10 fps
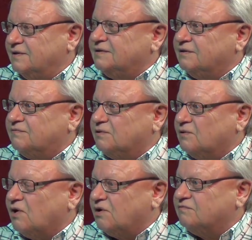If you're
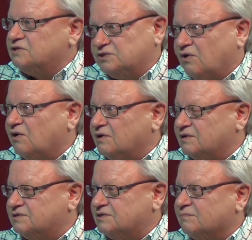an visual
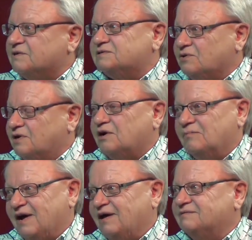artist, something's going to
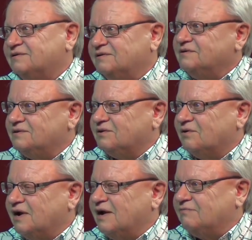come out. Mm-hmm. You're
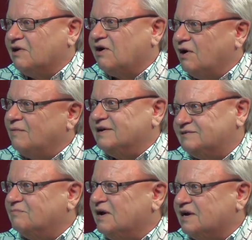going to have a comment
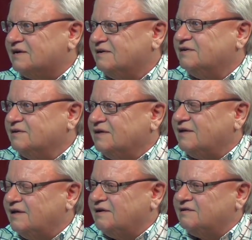to make. Mm-hmm.
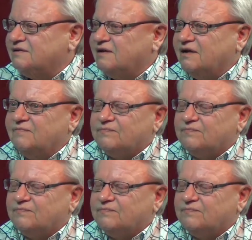And